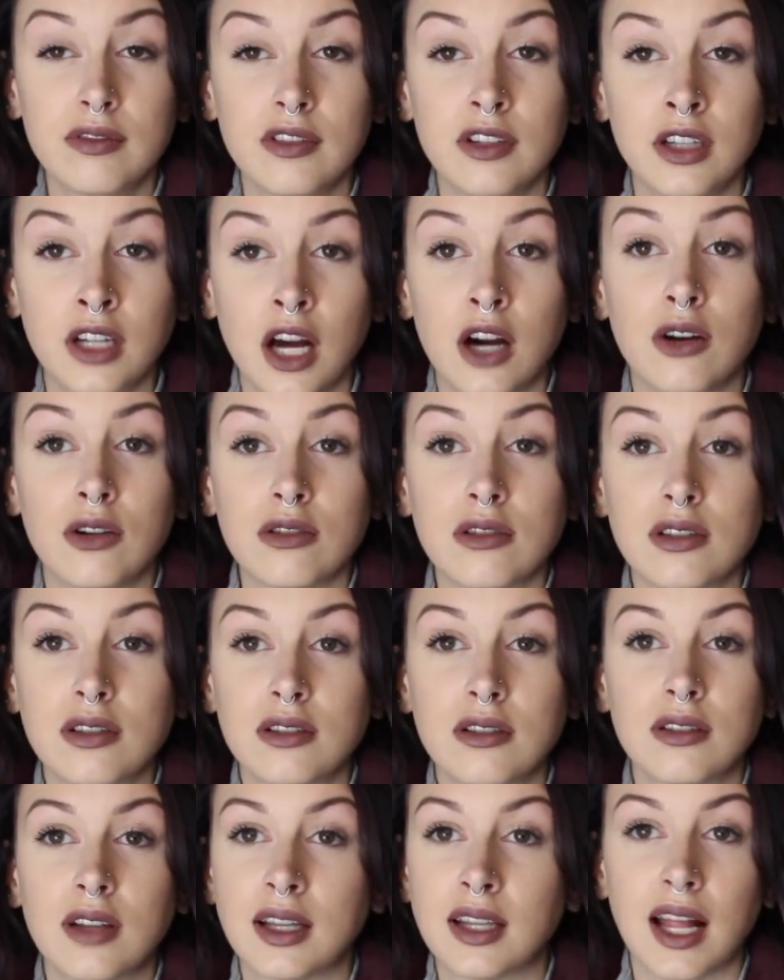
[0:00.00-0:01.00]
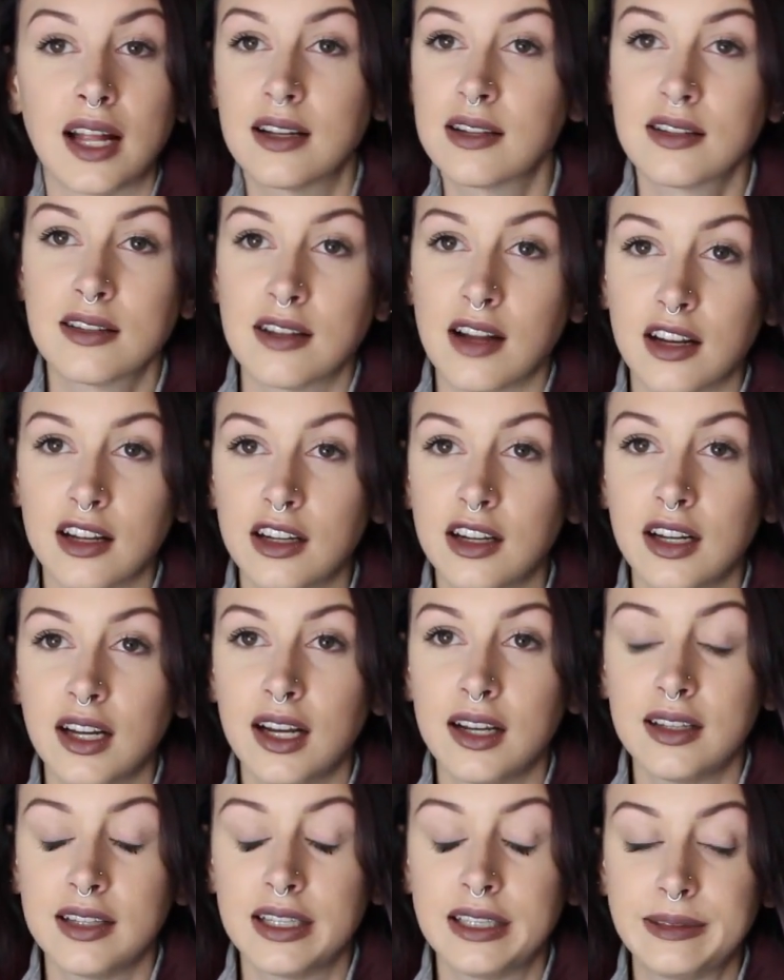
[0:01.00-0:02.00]
knows that that's not a good
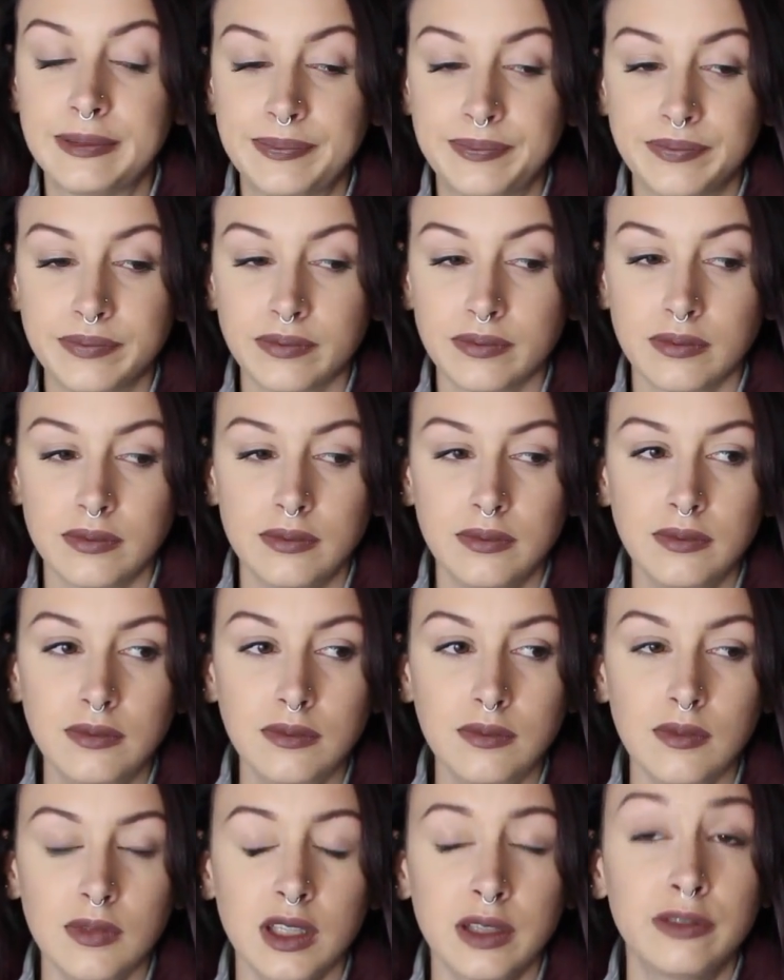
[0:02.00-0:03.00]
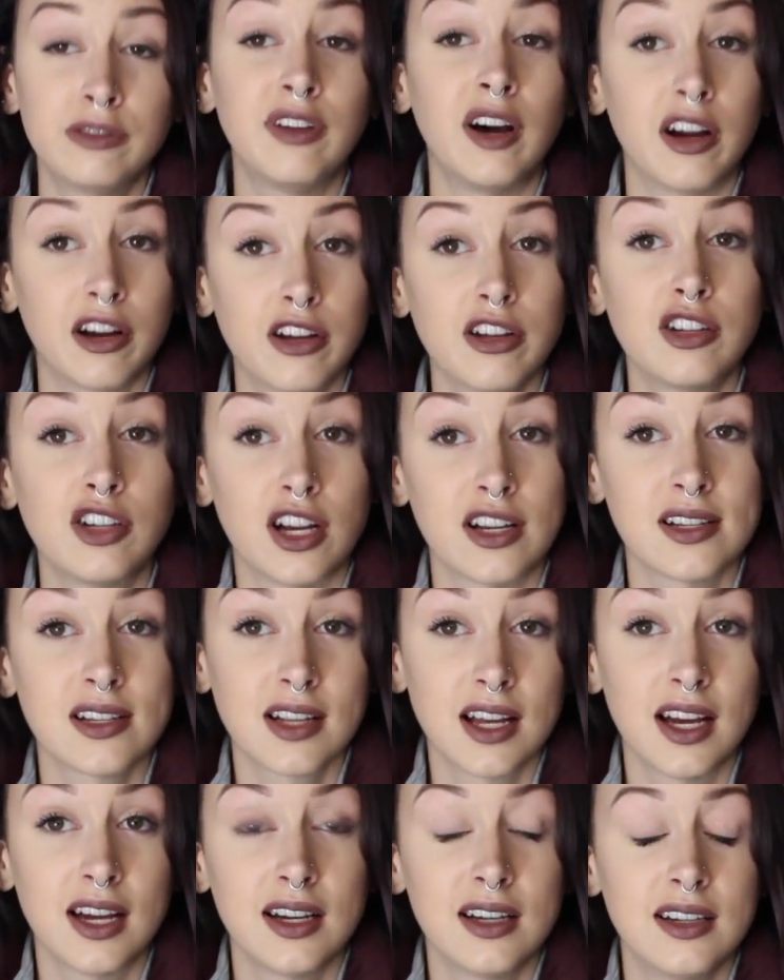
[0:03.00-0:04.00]
idea. Funk
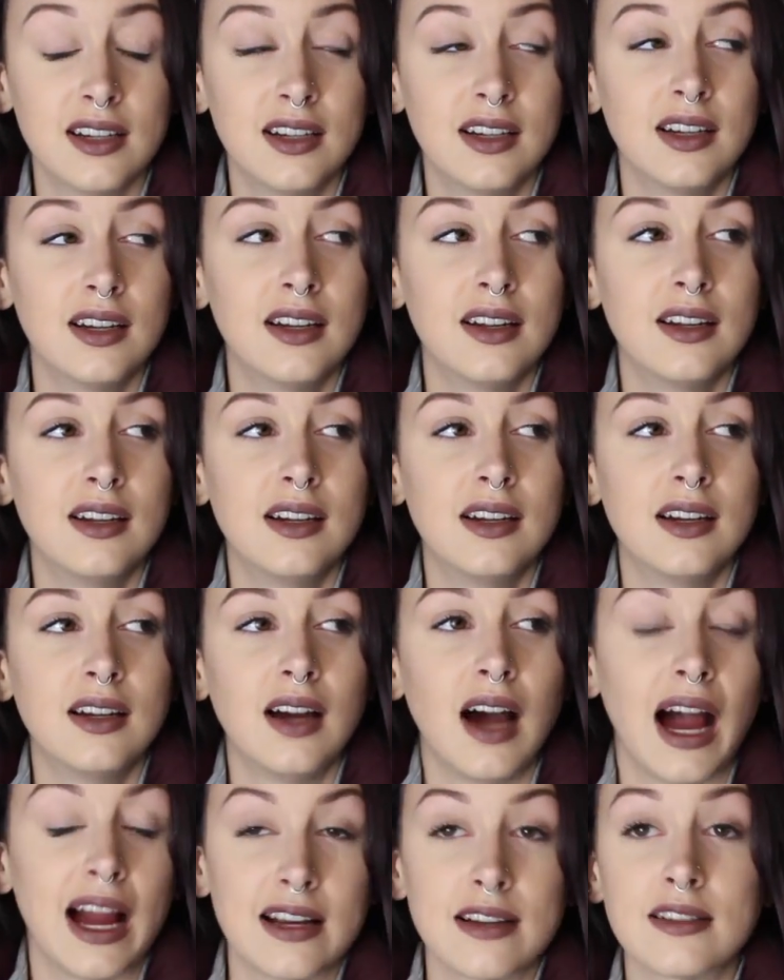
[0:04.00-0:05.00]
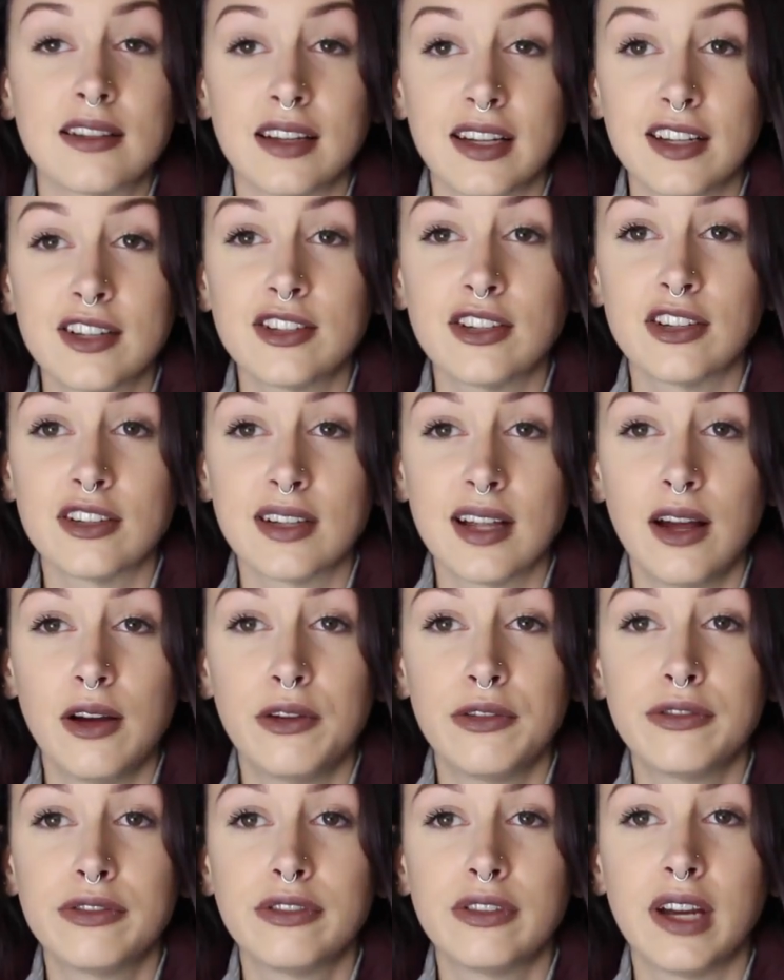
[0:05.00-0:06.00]
Jessica isolates
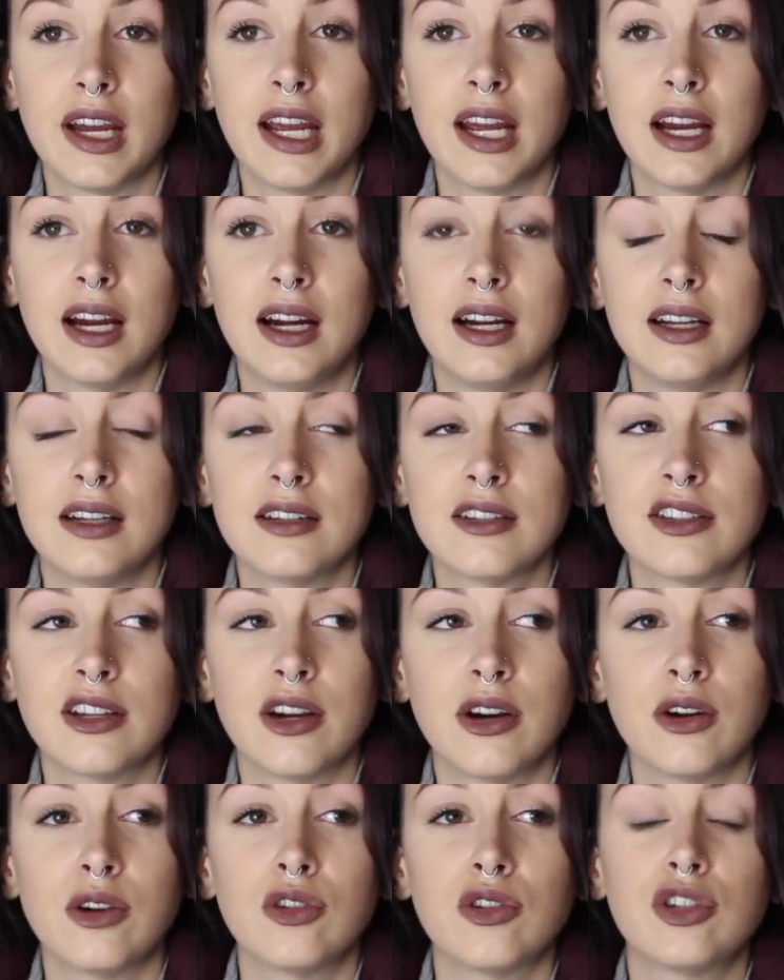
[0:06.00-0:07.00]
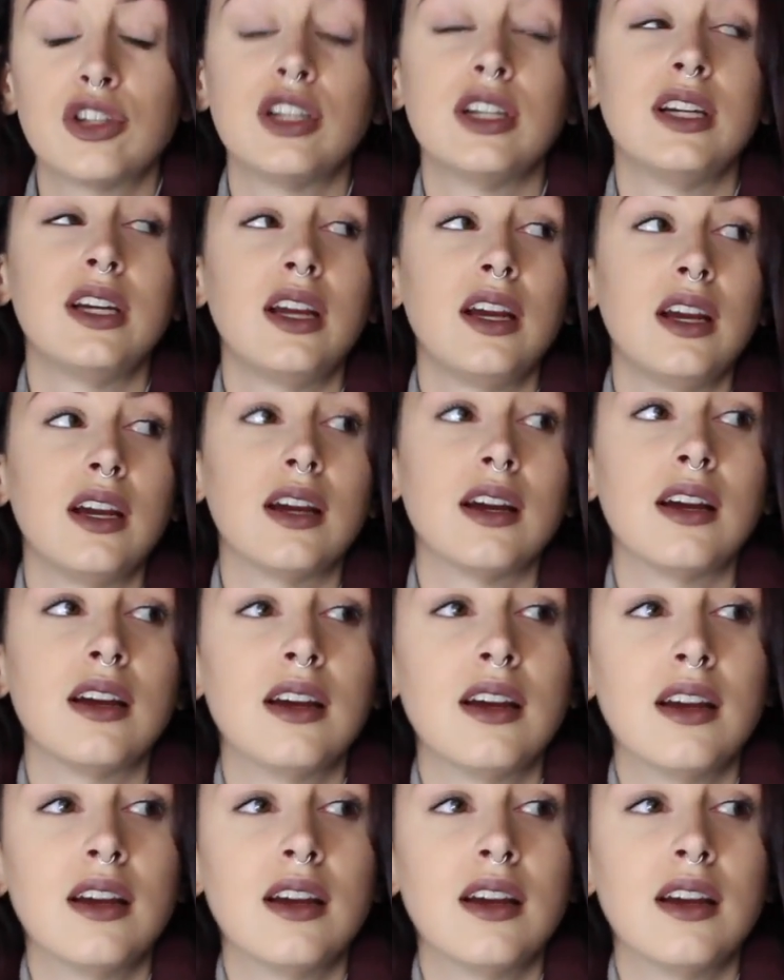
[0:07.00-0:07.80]
herself, and so I